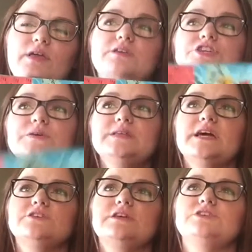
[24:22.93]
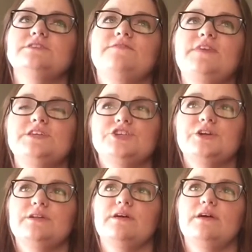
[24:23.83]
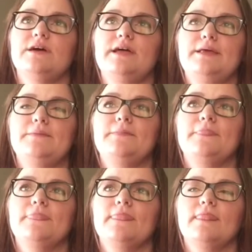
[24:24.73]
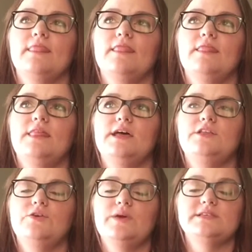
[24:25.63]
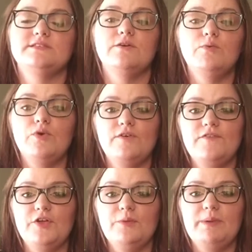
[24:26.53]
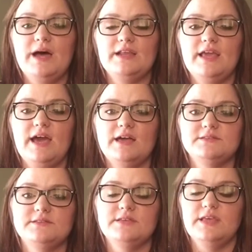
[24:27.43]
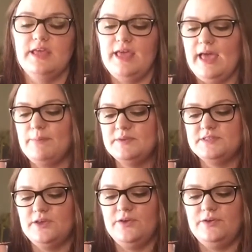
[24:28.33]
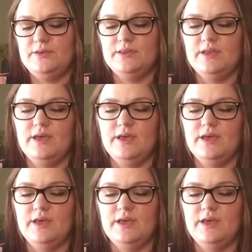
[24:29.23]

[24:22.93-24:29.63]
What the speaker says: she was actually just featured on the newest Woolful podcast episode.